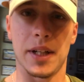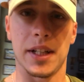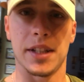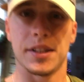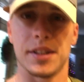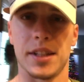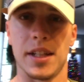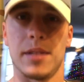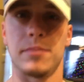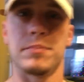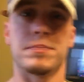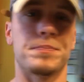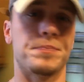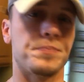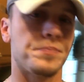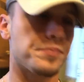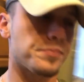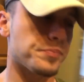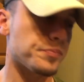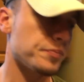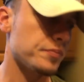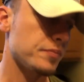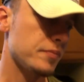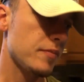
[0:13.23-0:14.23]
bicep.
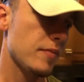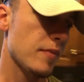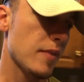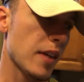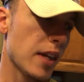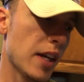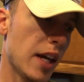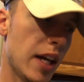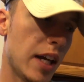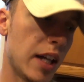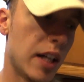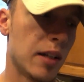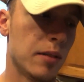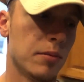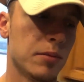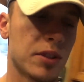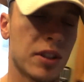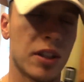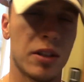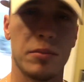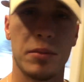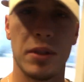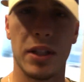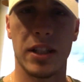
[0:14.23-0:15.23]
You know, just
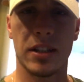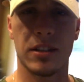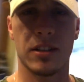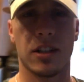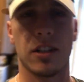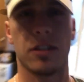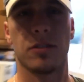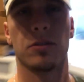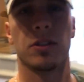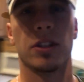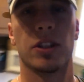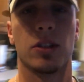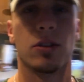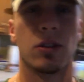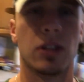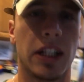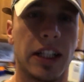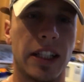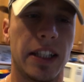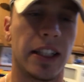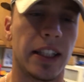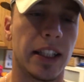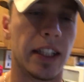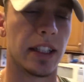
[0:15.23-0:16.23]
gonna be I got a really cool
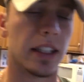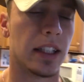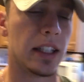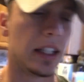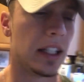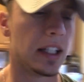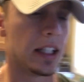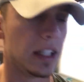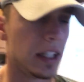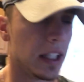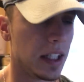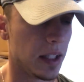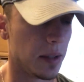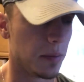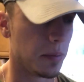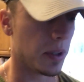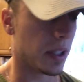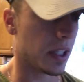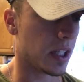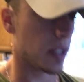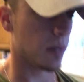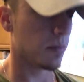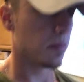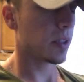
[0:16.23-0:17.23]
idea.
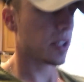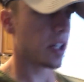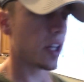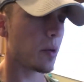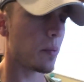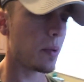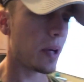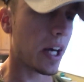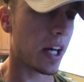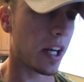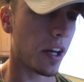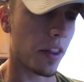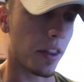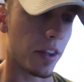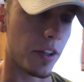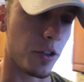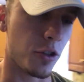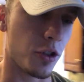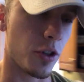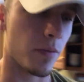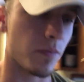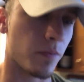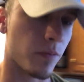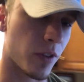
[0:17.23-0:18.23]
But um, I'm gonna be out of the
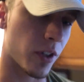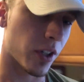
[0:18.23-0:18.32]
gym